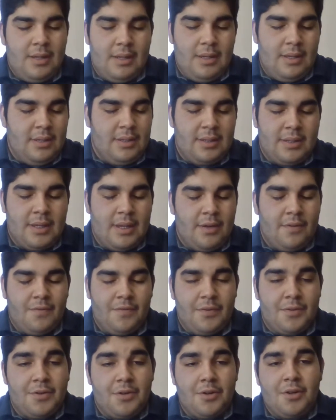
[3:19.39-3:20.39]
instead
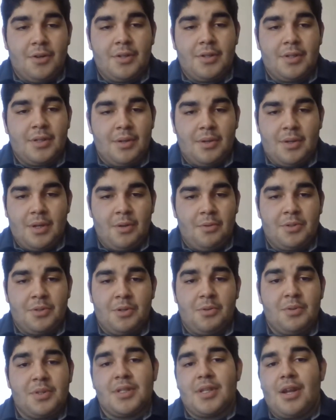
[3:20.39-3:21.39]
of the church. It was
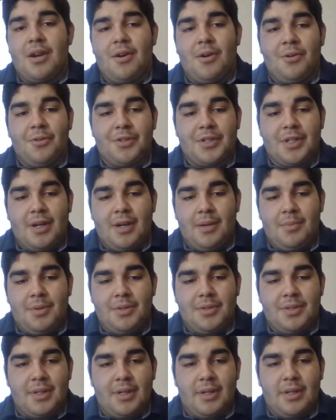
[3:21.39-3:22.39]
always there all the time
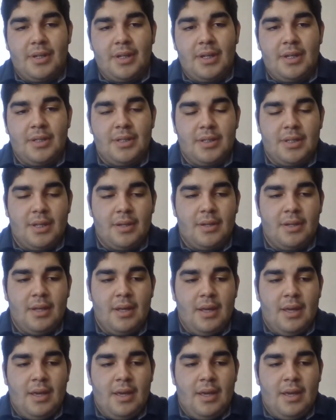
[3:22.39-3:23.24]
on Sundays and